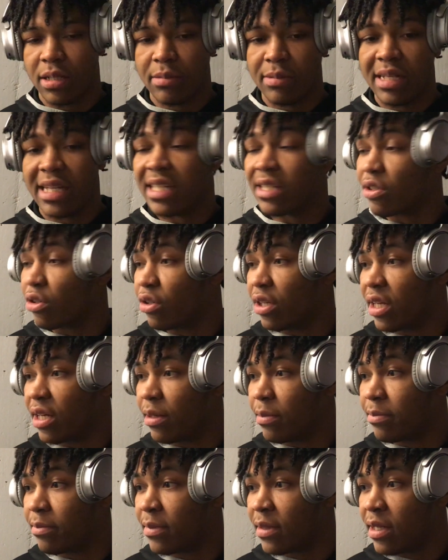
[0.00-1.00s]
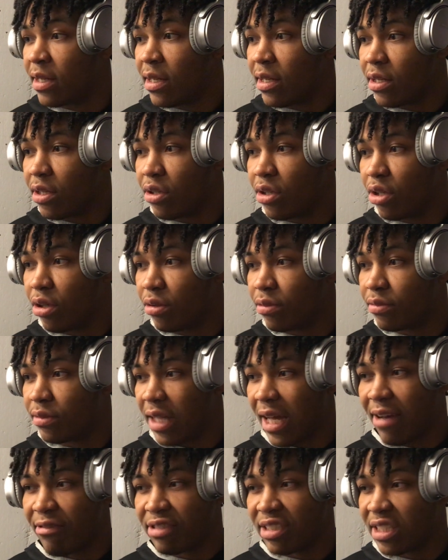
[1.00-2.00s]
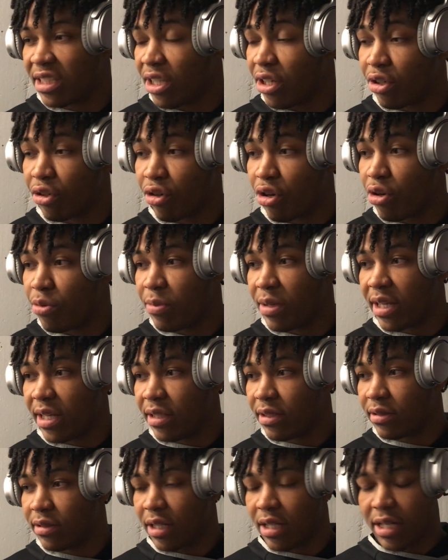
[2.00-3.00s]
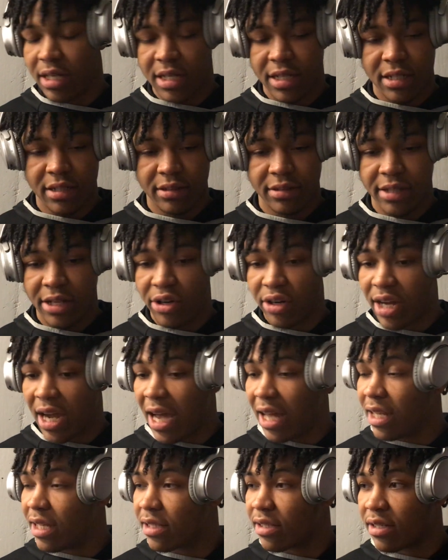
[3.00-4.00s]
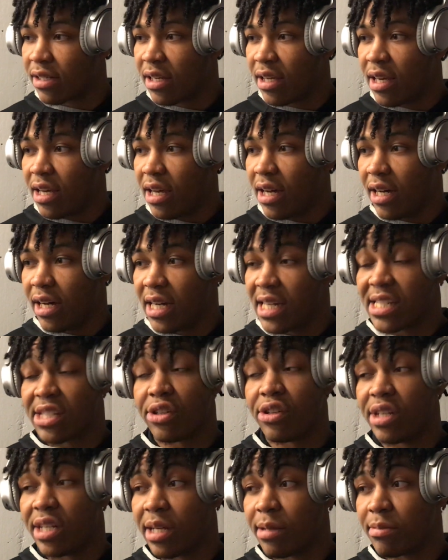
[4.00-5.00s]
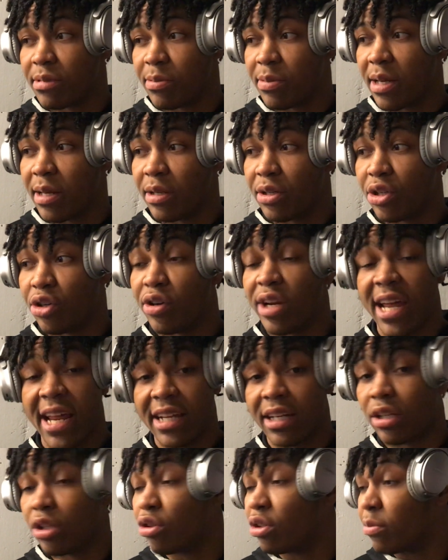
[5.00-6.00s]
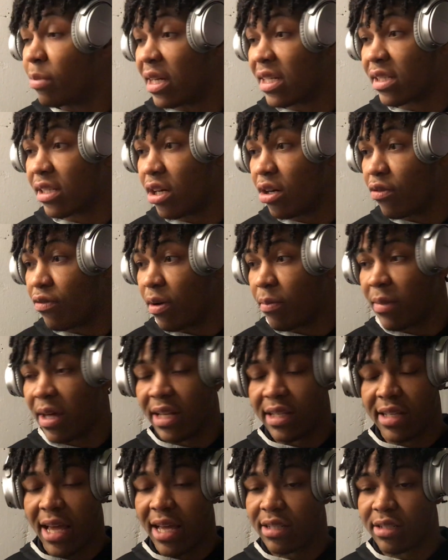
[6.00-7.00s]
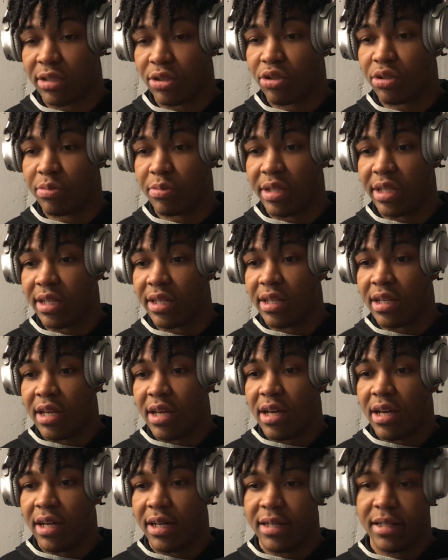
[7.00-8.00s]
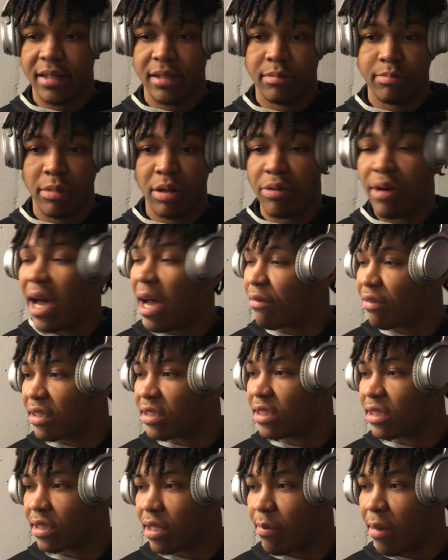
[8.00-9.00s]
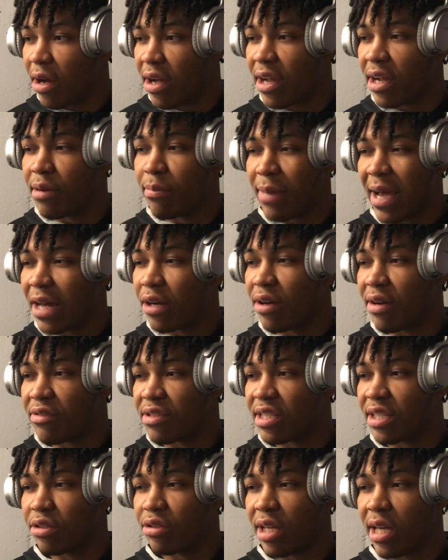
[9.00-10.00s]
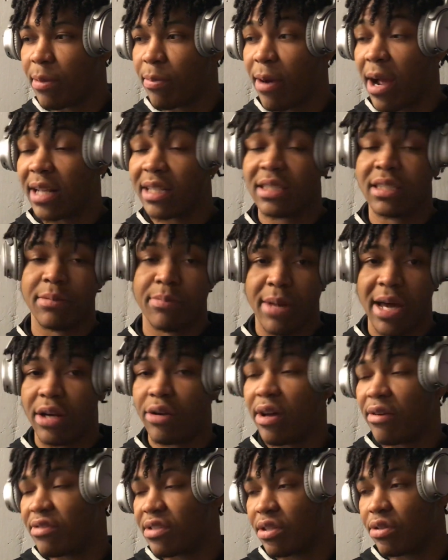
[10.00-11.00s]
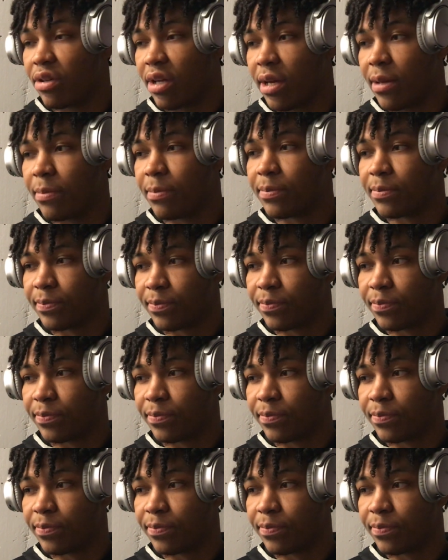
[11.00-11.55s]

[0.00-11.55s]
and it's on them. You know, obviously they're grown men, they're in college. It's on them to be able to do it, including myself. I'm not excluding me. But we have to just come out here and battle every single day in practice and battle every single game.